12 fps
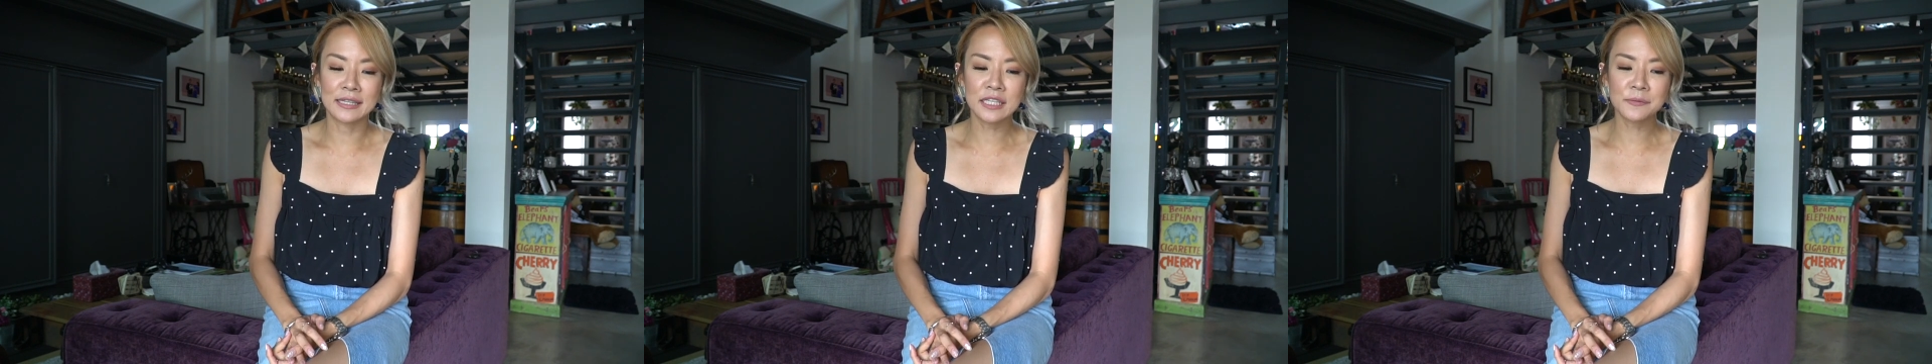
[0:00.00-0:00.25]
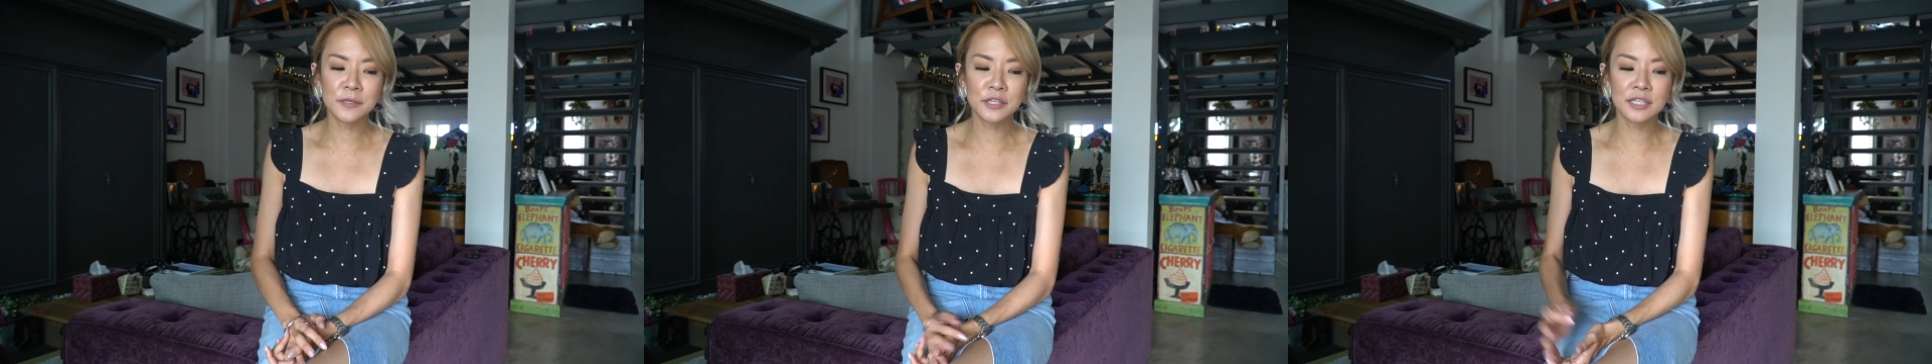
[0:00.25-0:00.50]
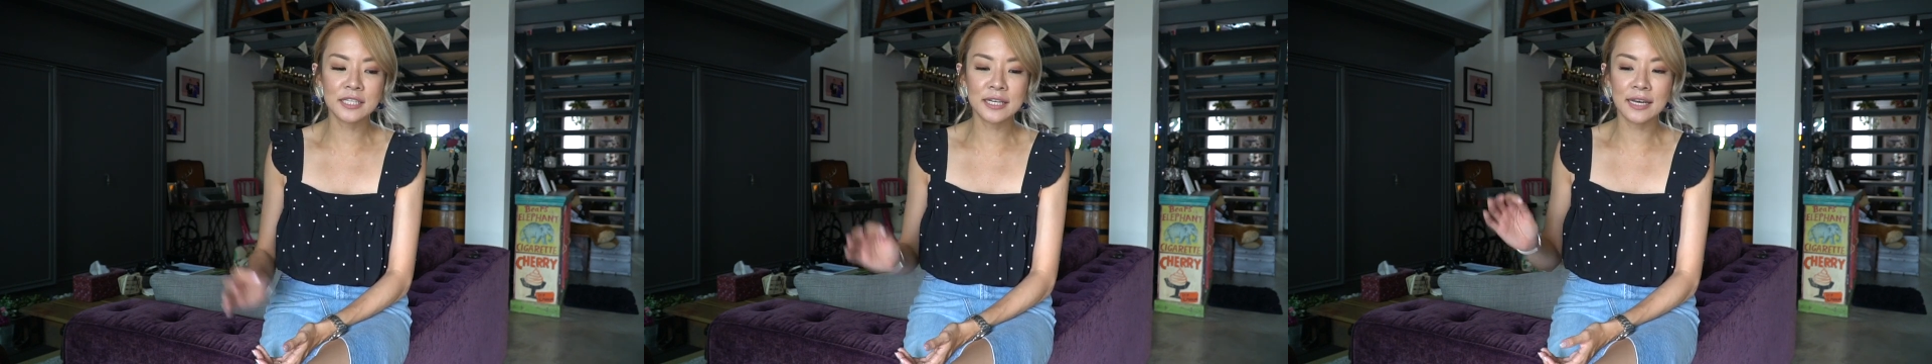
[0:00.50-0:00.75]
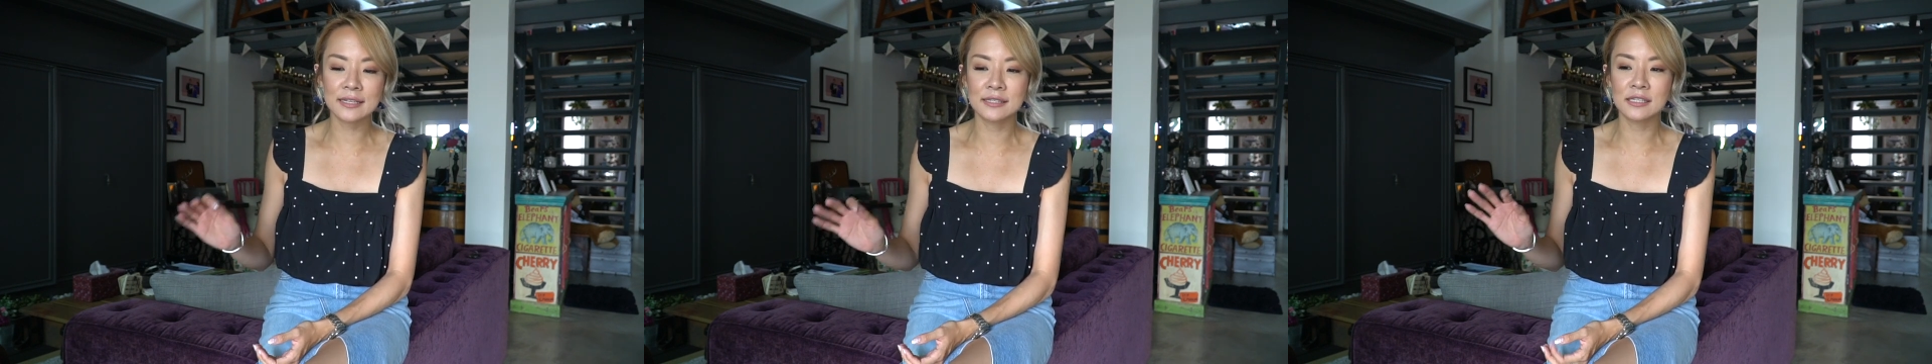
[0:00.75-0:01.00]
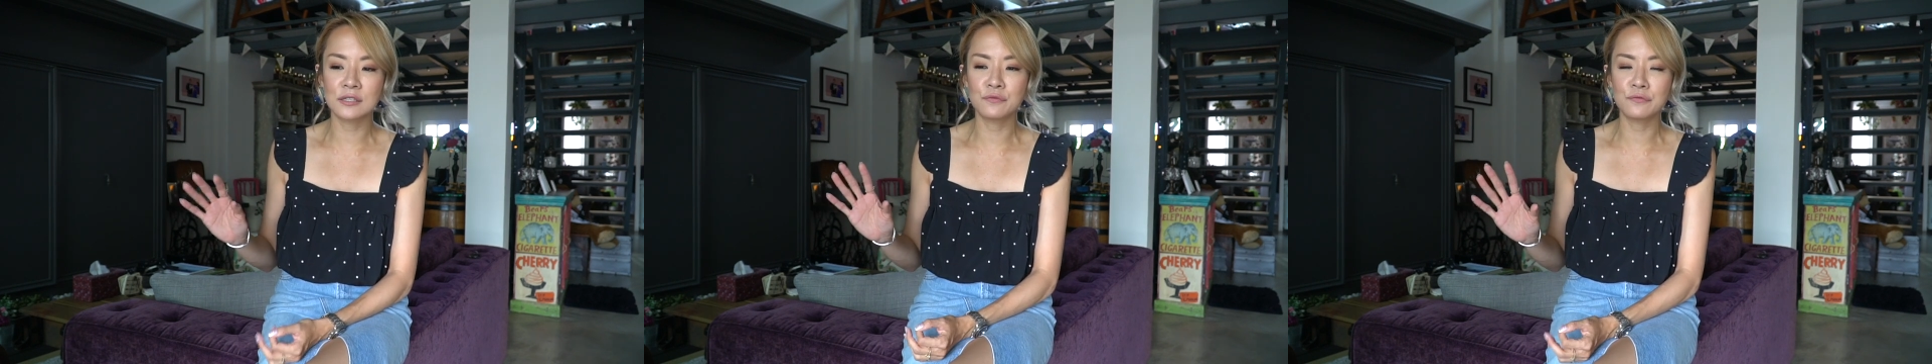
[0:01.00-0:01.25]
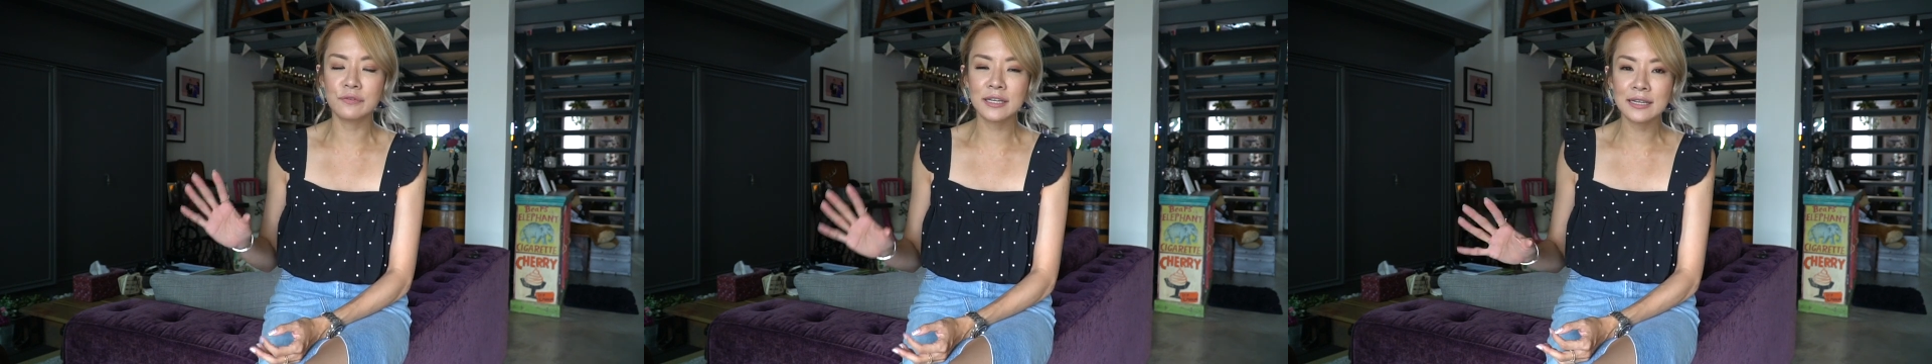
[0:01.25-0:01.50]
That's because she has this
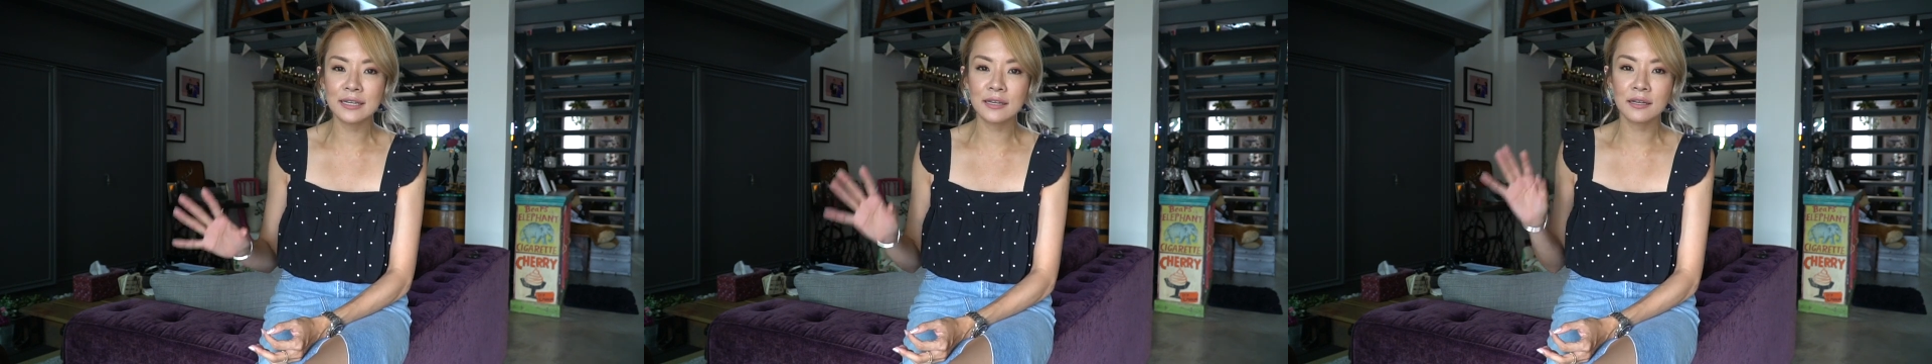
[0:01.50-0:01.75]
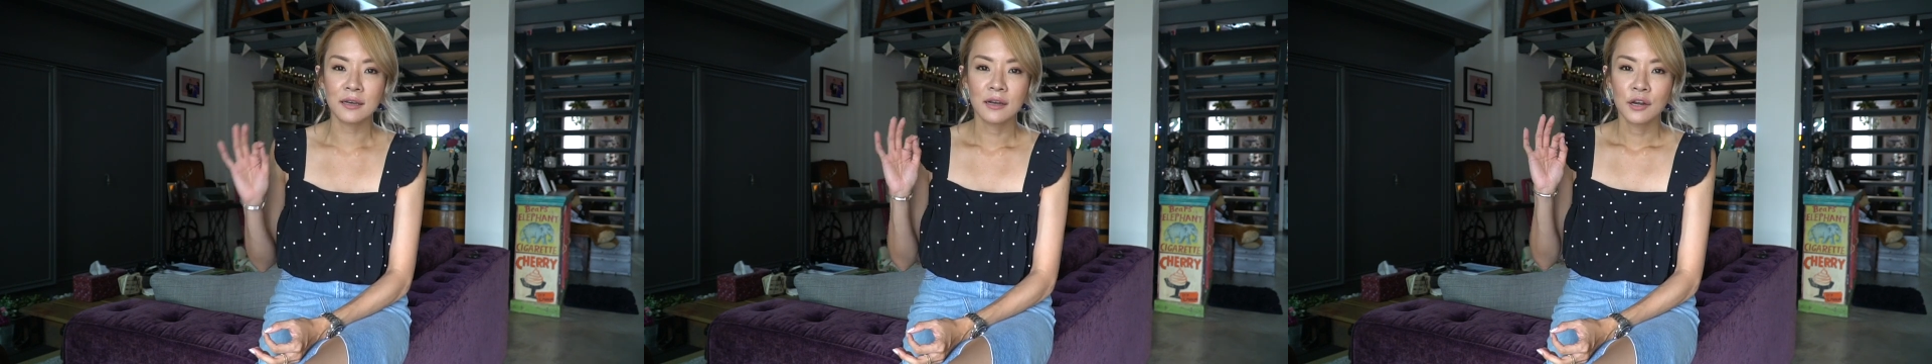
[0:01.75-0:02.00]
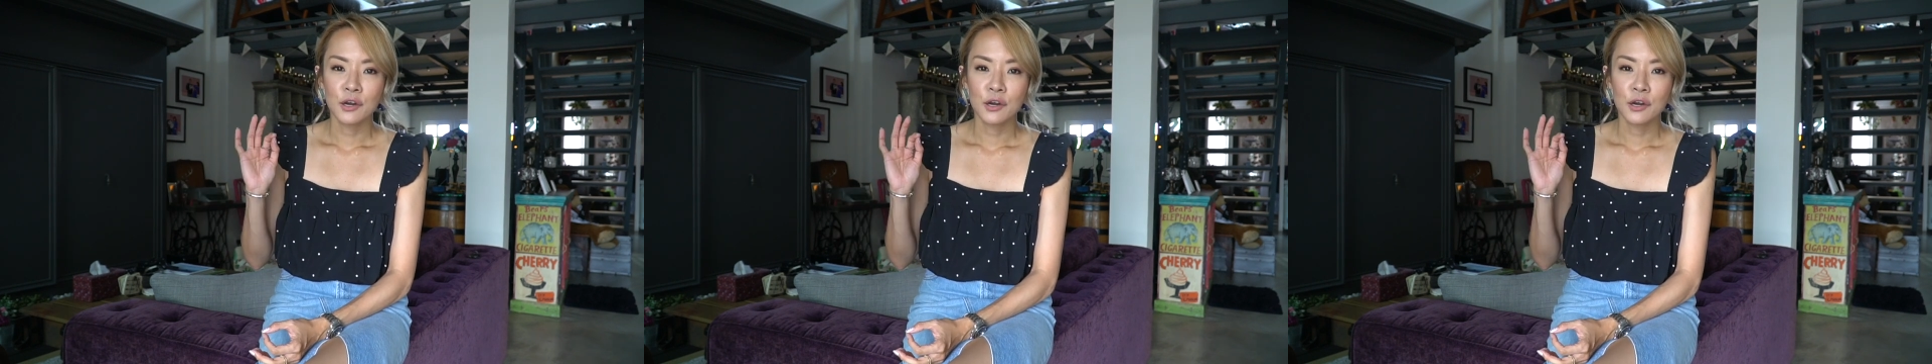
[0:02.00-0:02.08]
really,